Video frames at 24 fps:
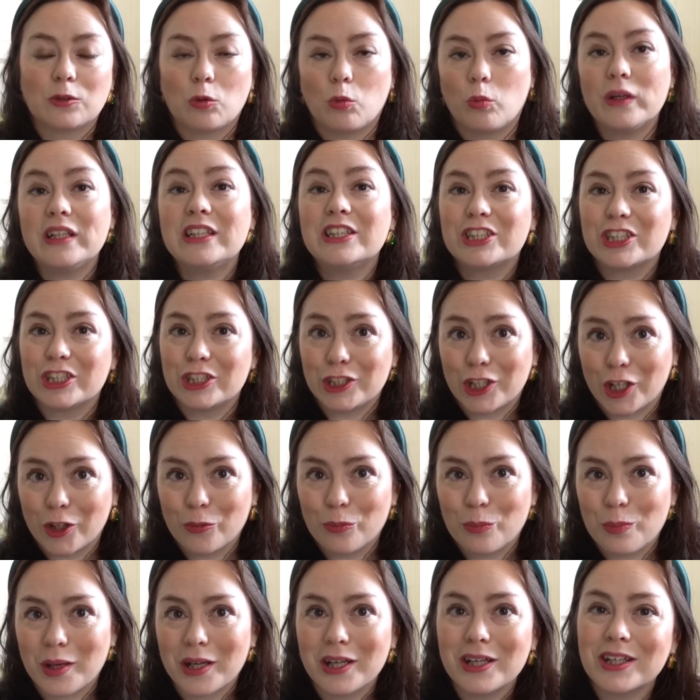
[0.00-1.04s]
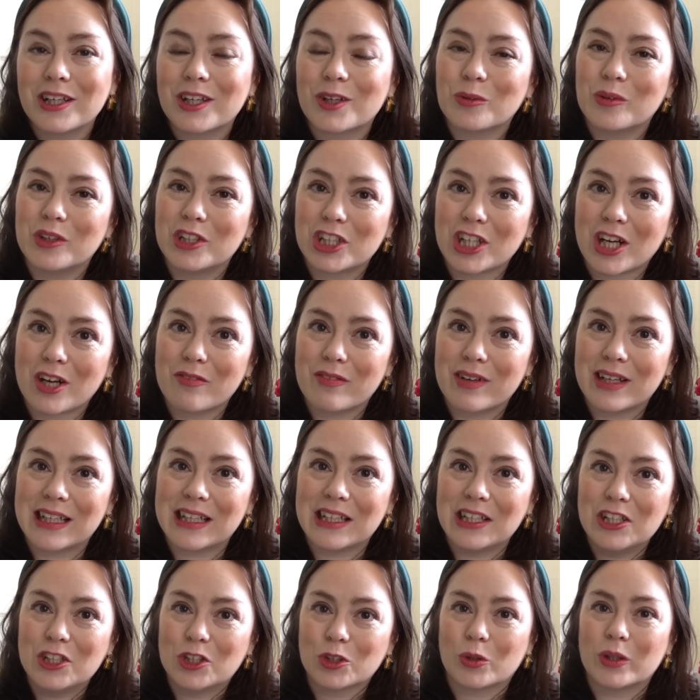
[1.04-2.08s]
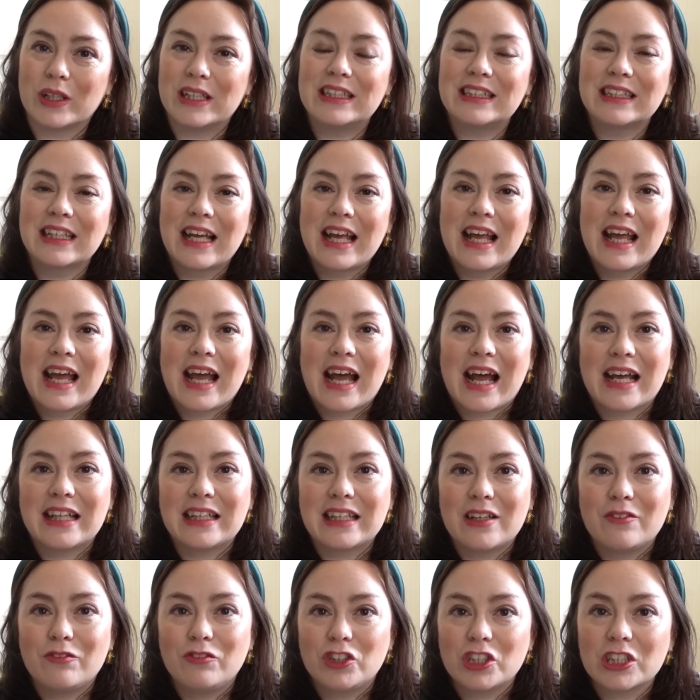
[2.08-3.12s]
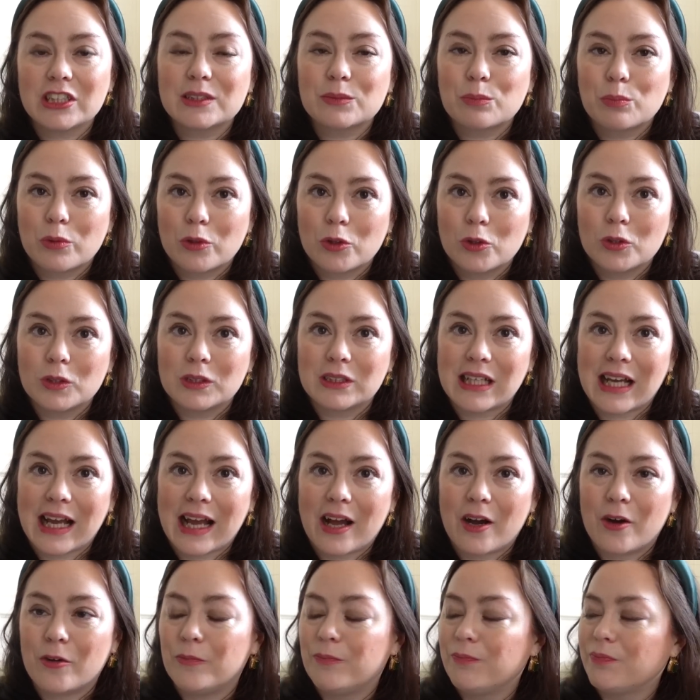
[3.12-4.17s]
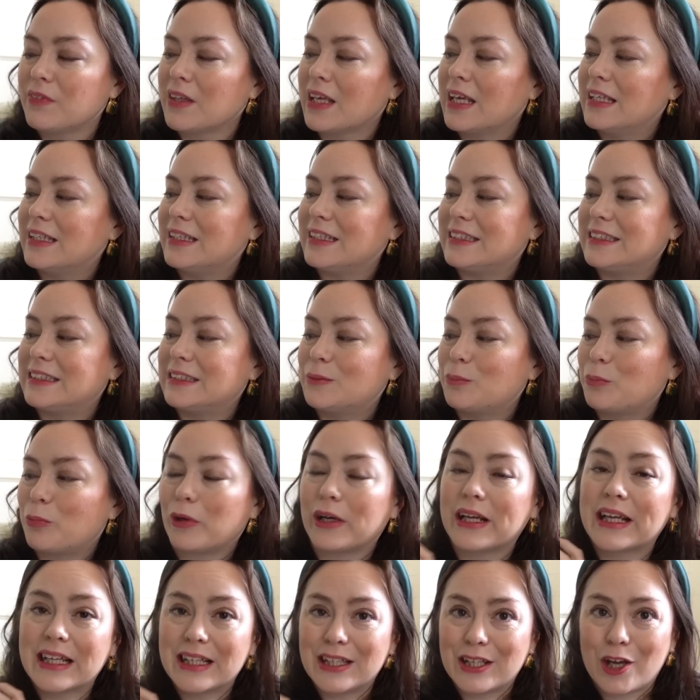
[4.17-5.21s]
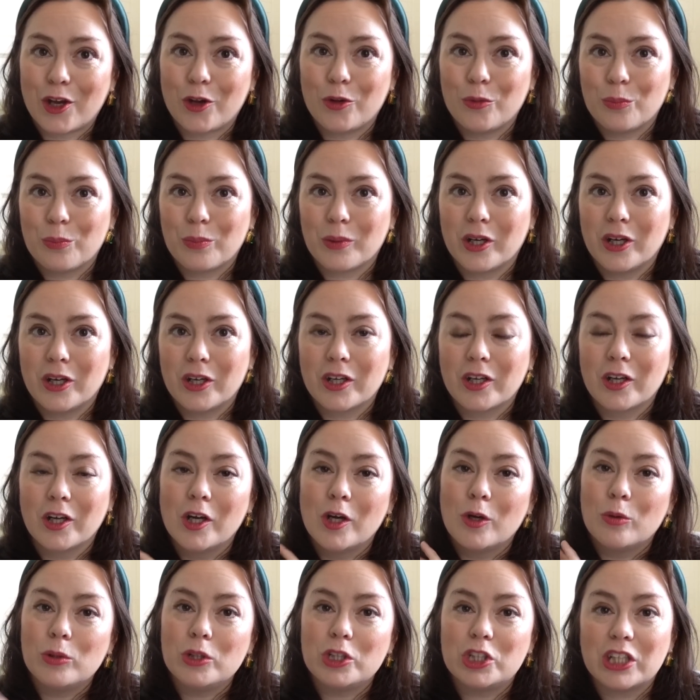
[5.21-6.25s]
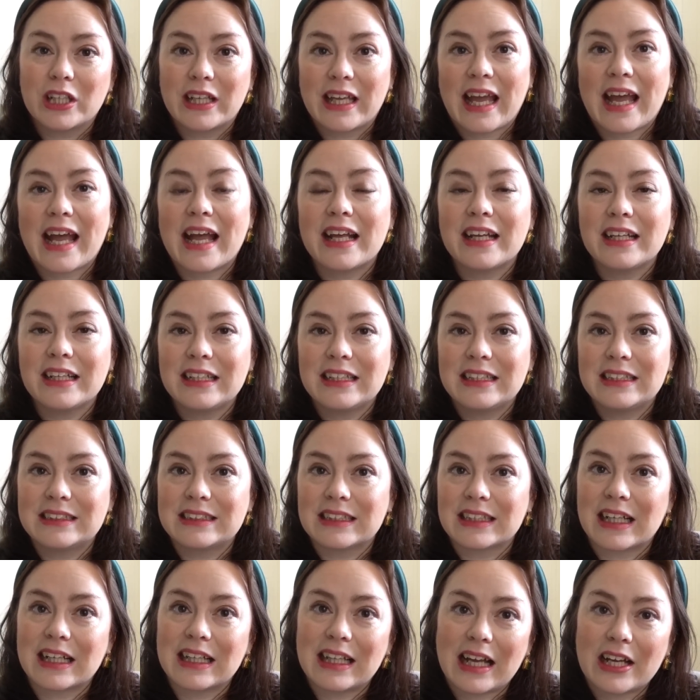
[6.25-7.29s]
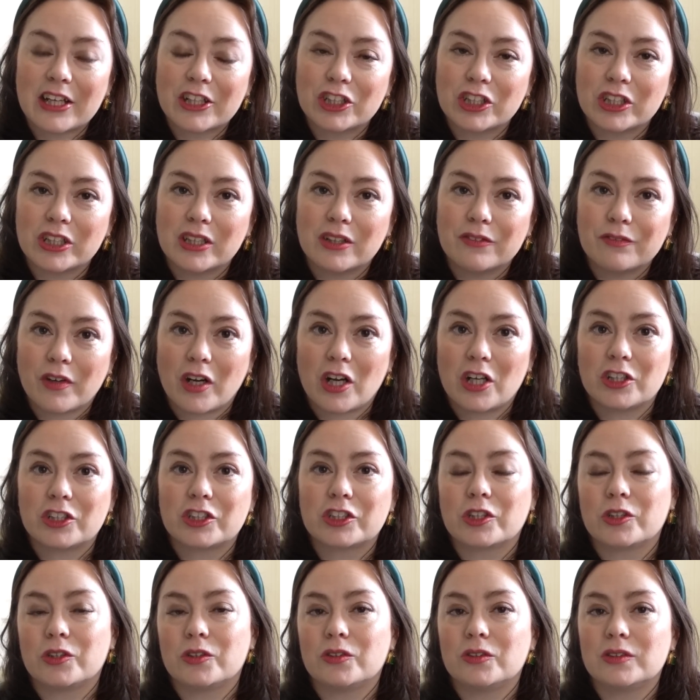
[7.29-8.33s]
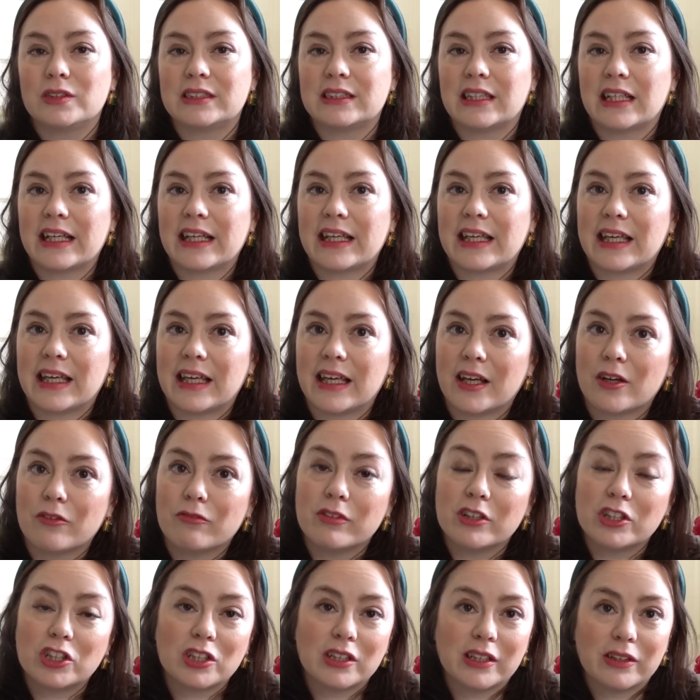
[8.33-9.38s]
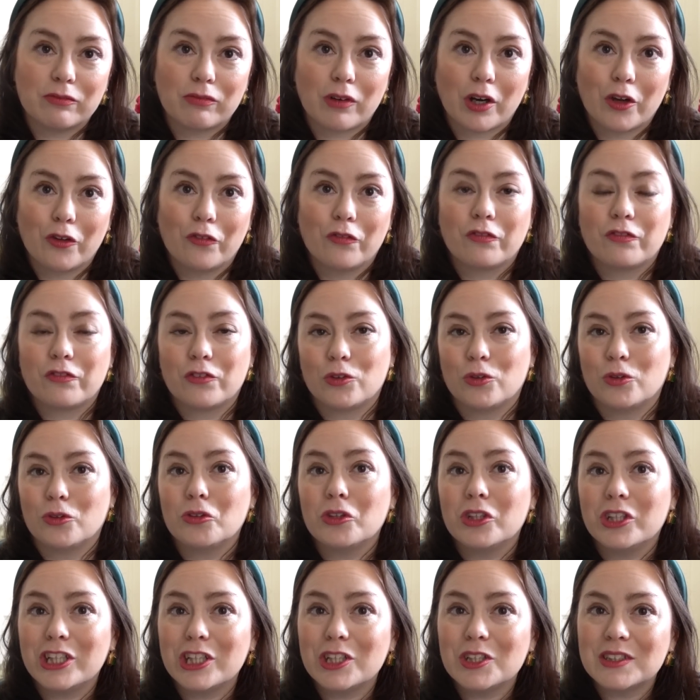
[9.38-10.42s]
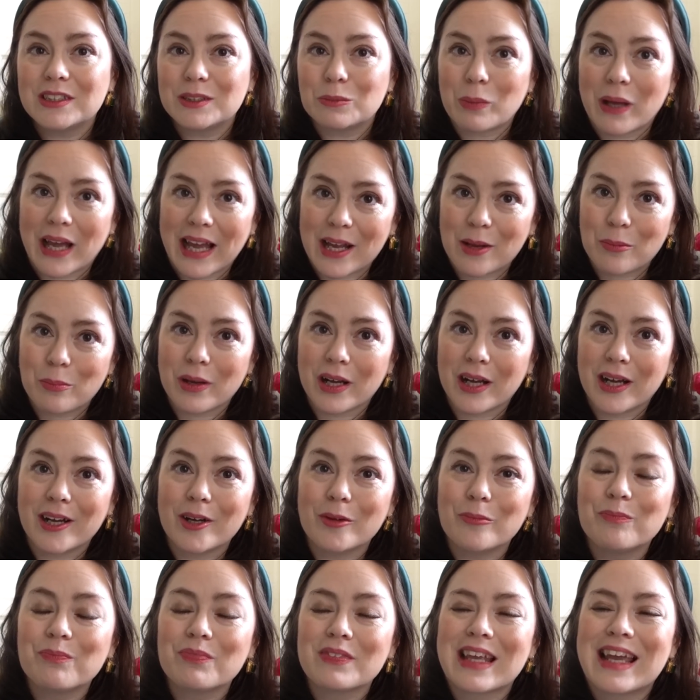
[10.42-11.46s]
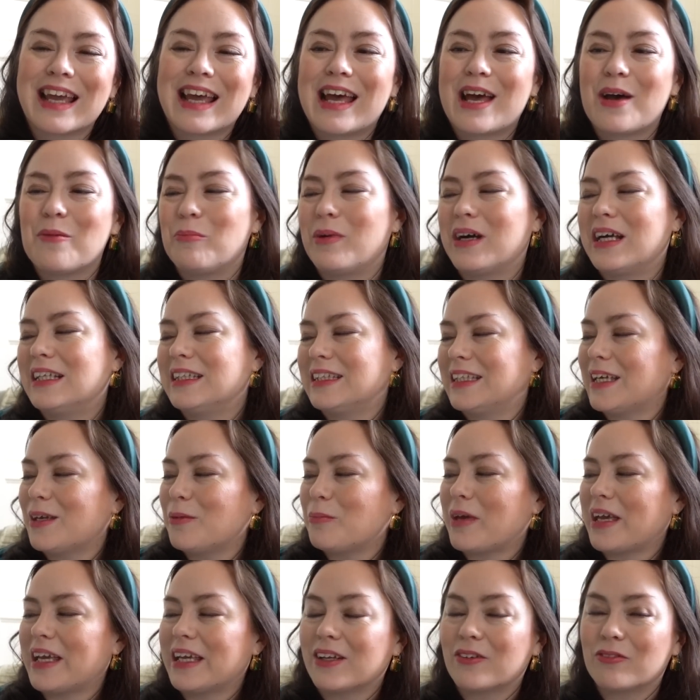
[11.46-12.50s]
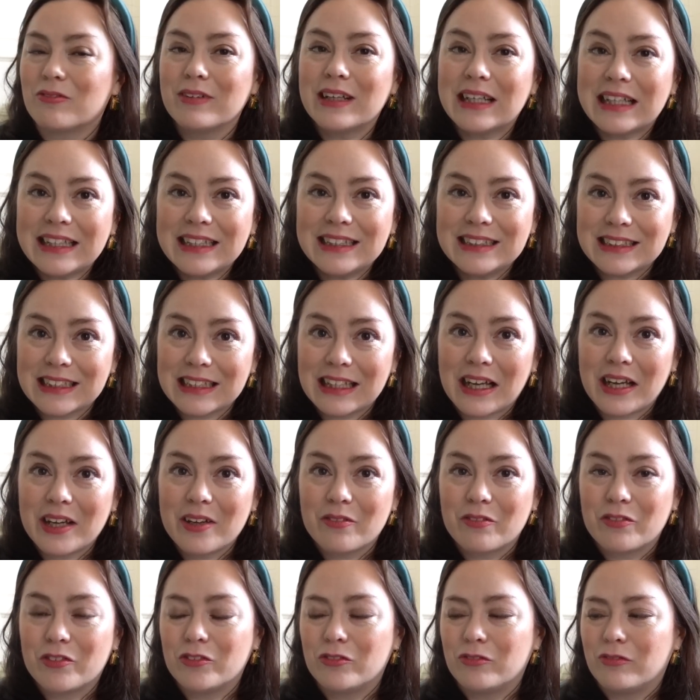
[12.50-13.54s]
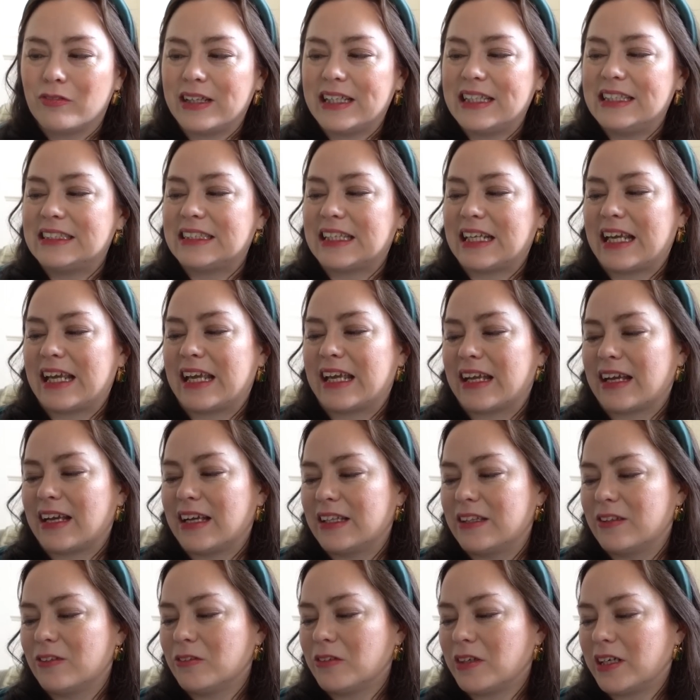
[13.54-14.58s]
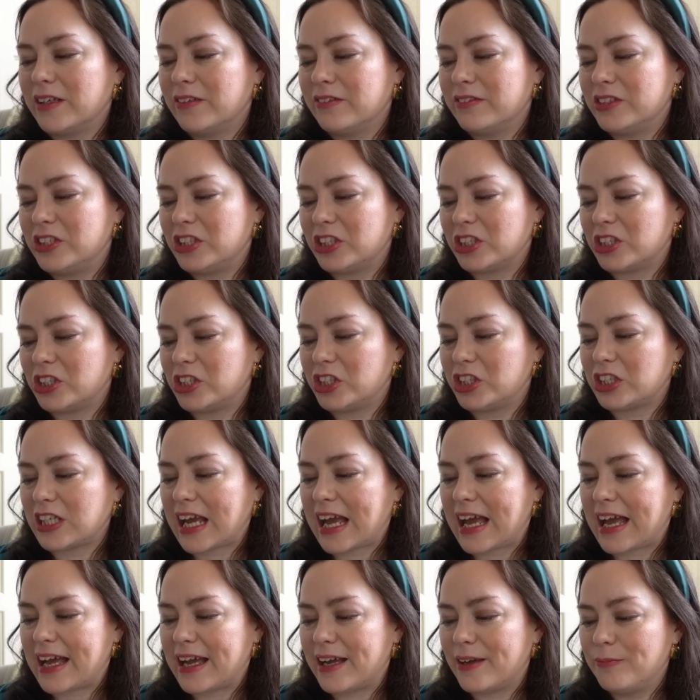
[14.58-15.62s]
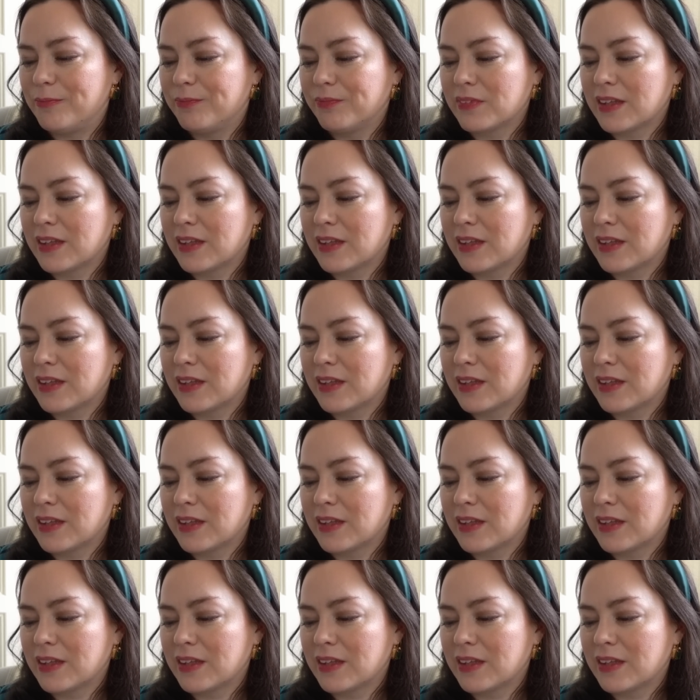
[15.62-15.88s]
Winter Notebook, which I really enjoyed, and they've just brought out this Spring Notebook, which again is a collection of articles that he originally wrote for the newspaper. But they make really delightful reading. I thought I would just share